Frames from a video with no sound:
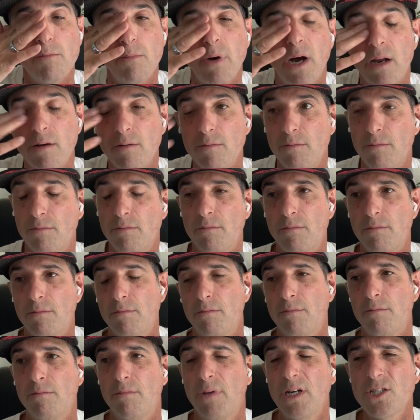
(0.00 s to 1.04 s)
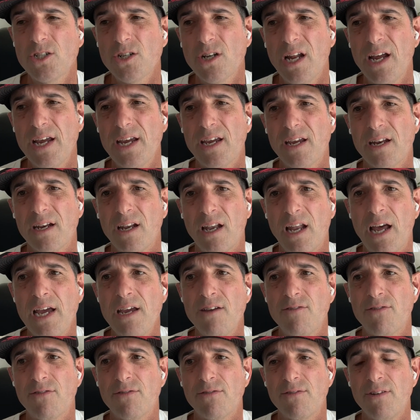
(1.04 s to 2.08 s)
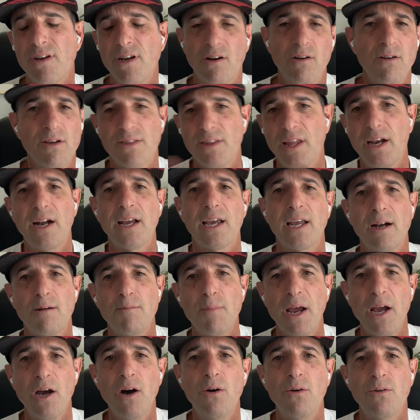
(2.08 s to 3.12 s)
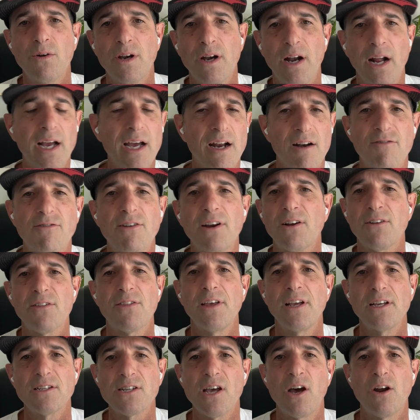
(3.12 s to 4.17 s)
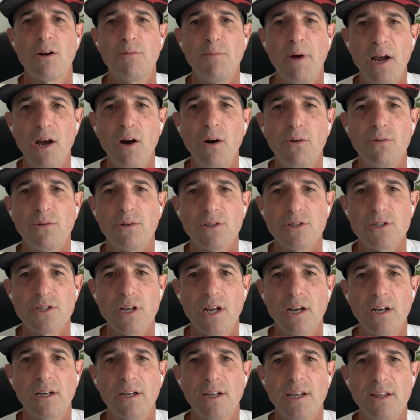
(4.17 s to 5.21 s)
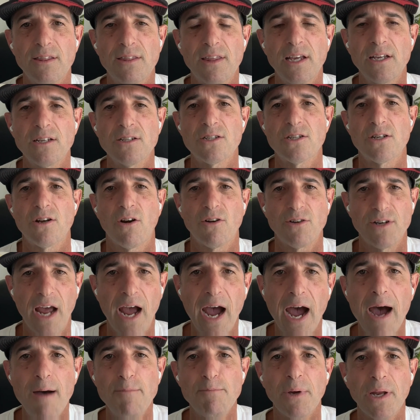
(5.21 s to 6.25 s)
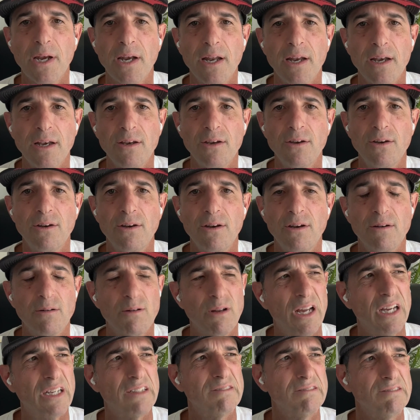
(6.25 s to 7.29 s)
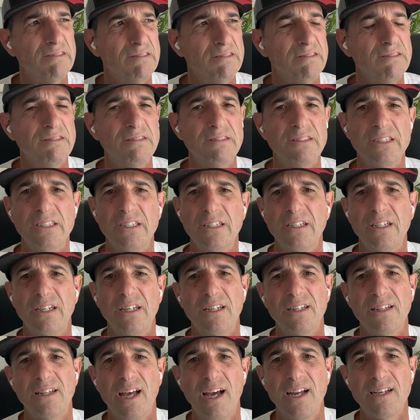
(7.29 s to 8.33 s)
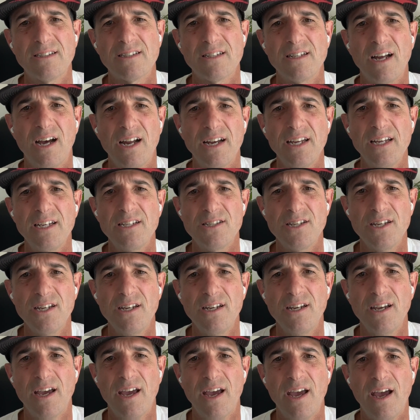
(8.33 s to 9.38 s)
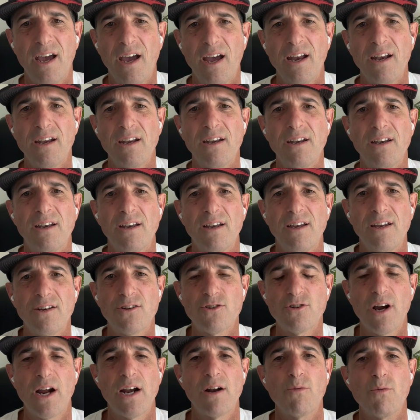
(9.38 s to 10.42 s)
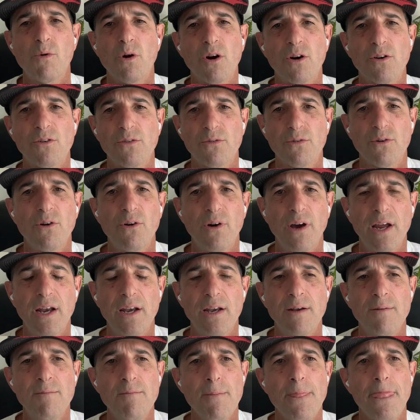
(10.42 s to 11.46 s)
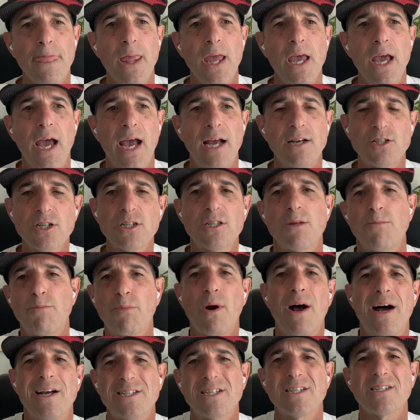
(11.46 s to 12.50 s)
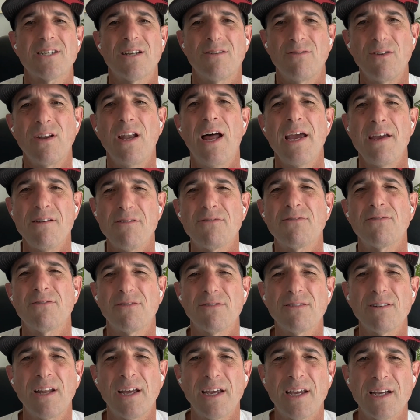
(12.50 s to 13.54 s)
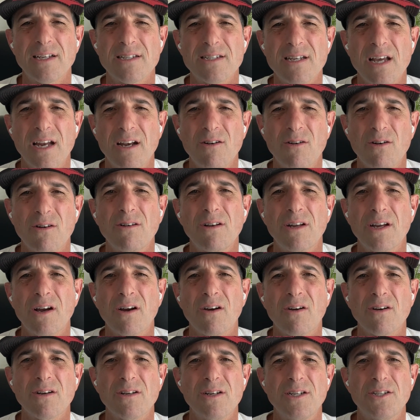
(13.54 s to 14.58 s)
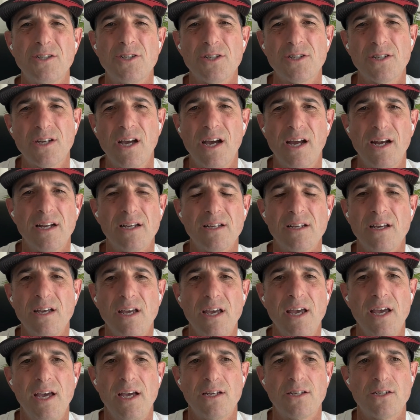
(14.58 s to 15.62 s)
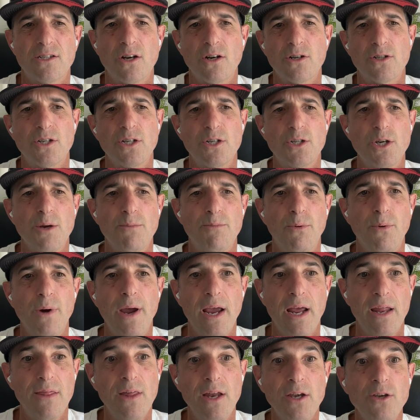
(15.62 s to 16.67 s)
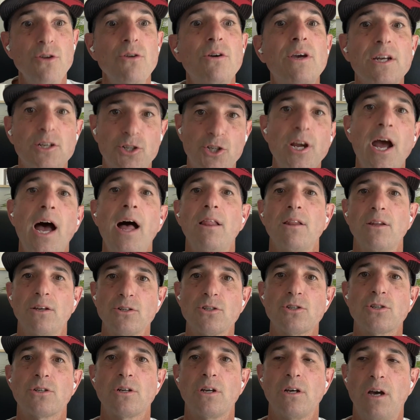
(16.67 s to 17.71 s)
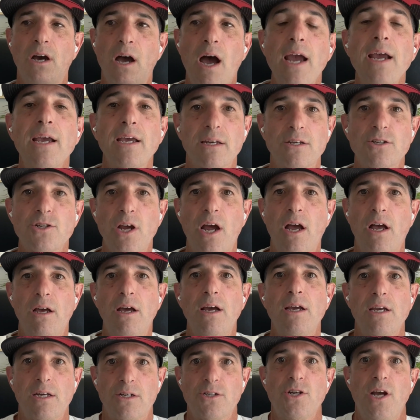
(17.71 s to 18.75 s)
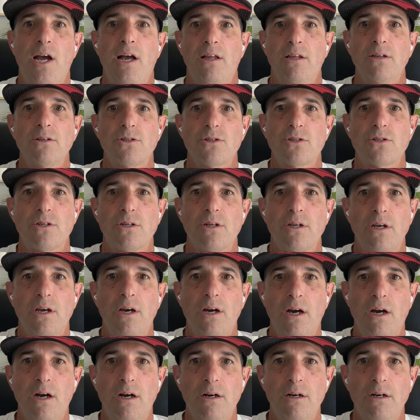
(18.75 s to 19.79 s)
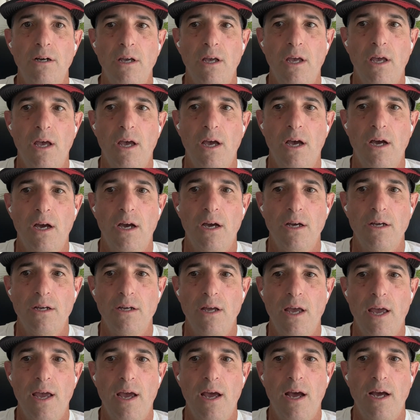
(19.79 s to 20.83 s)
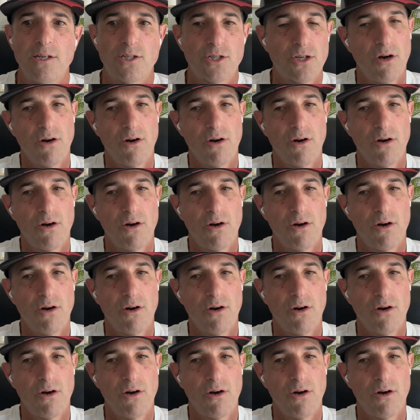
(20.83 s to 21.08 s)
But much like in life, then I get on my own and I got to figure things out on my own, and suddenly things start to happen, and you're like, that's not easy, and you try to work through it, and it's just the process of life. Like I said earlier, it just kind of starts to chip away, and then you get challenged. I get challenged. I